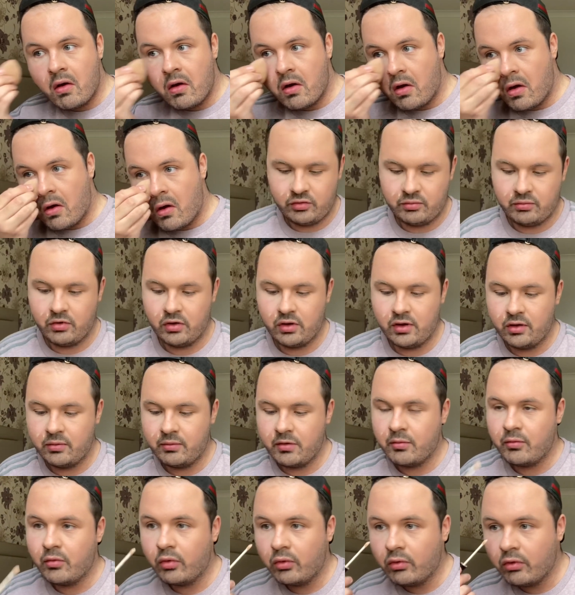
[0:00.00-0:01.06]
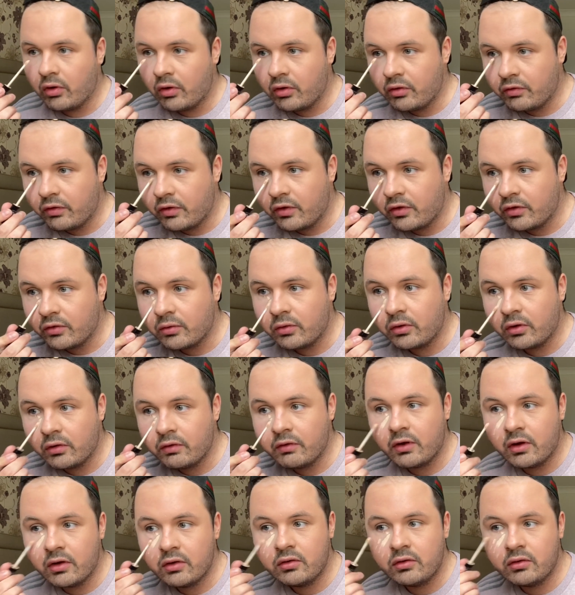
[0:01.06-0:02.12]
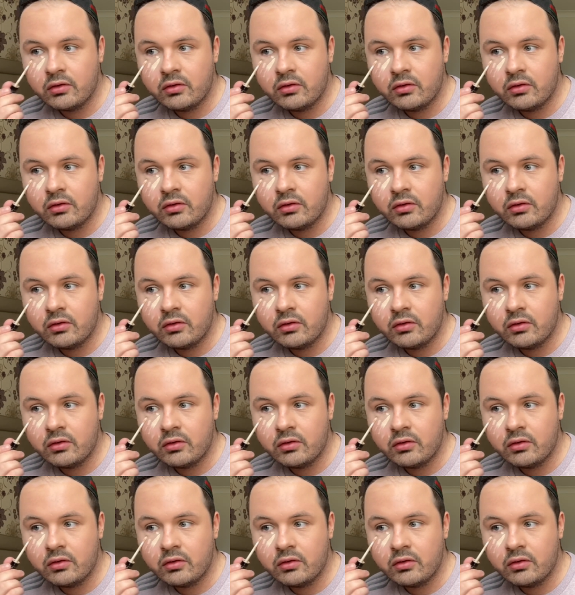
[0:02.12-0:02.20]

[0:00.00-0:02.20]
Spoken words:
Let's put a little bit more of this one on then.